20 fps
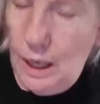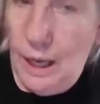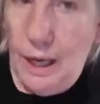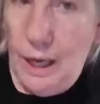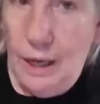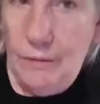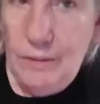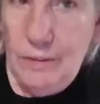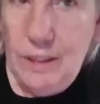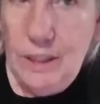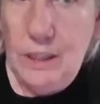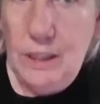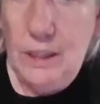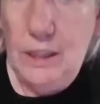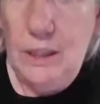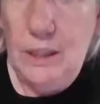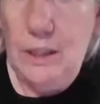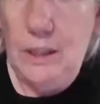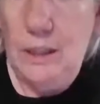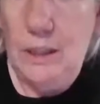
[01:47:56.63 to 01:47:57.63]
have
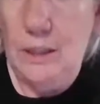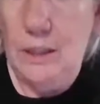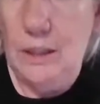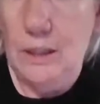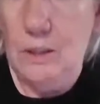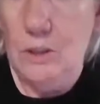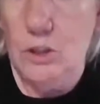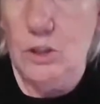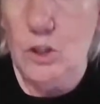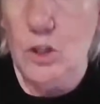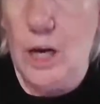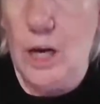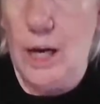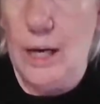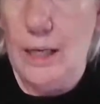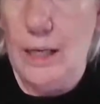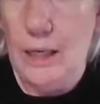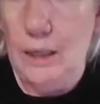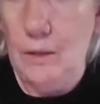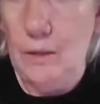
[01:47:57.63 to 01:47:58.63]
the
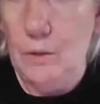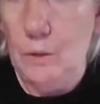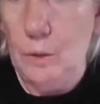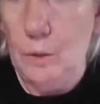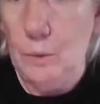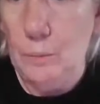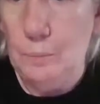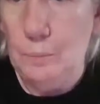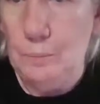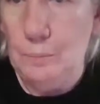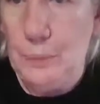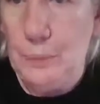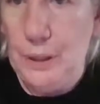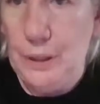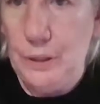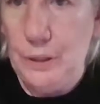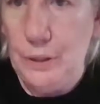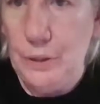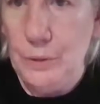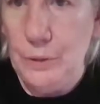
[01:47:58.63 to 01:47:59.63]
triangle
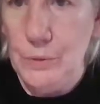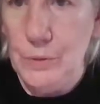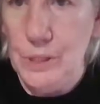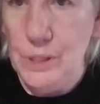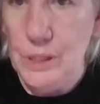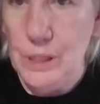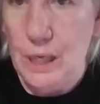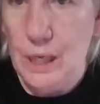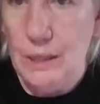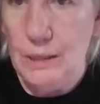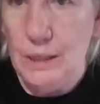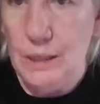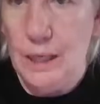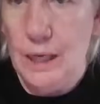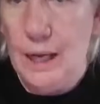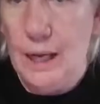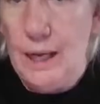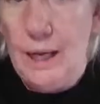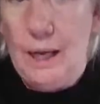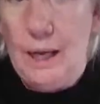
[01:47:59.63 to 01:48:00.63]
pillows, and then
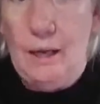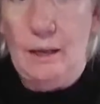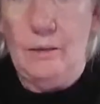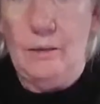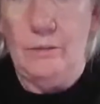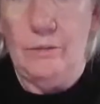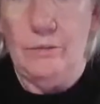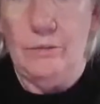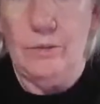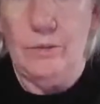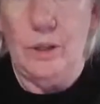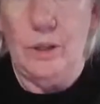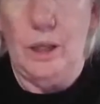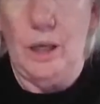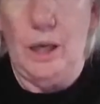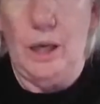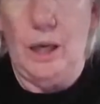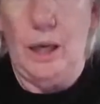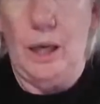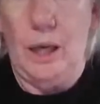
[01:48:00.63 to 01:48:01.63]
I have
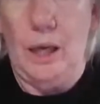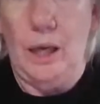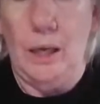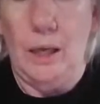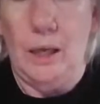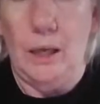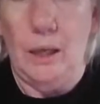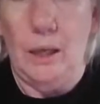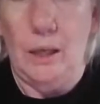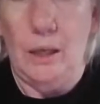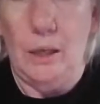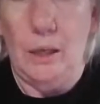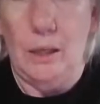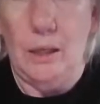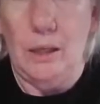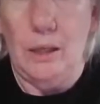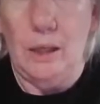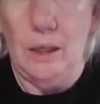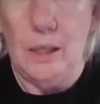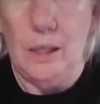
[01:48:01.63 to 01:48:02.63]
a
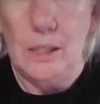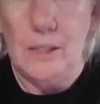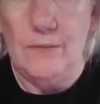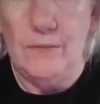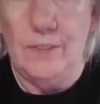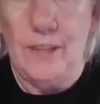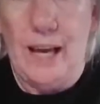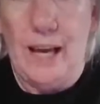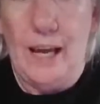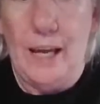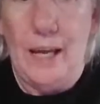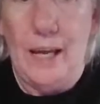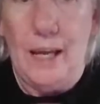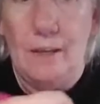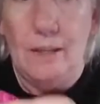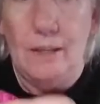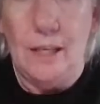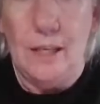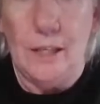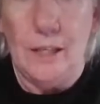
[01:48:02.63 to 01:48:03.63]
it's flat
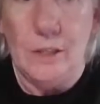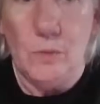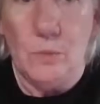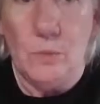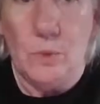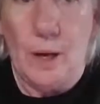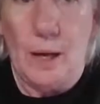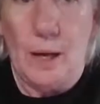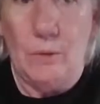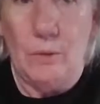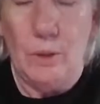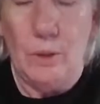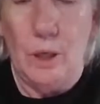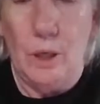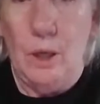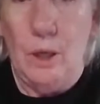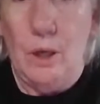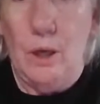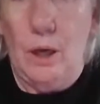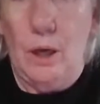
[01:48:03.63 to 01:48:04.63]
and then it's round
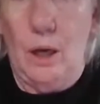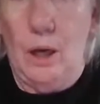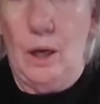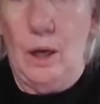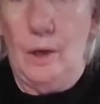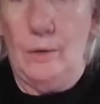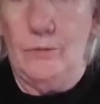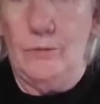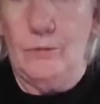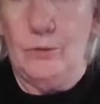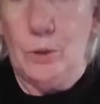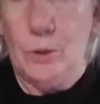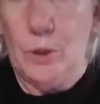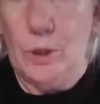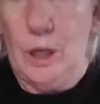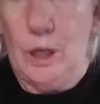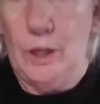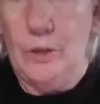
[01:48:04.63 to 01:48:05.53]
for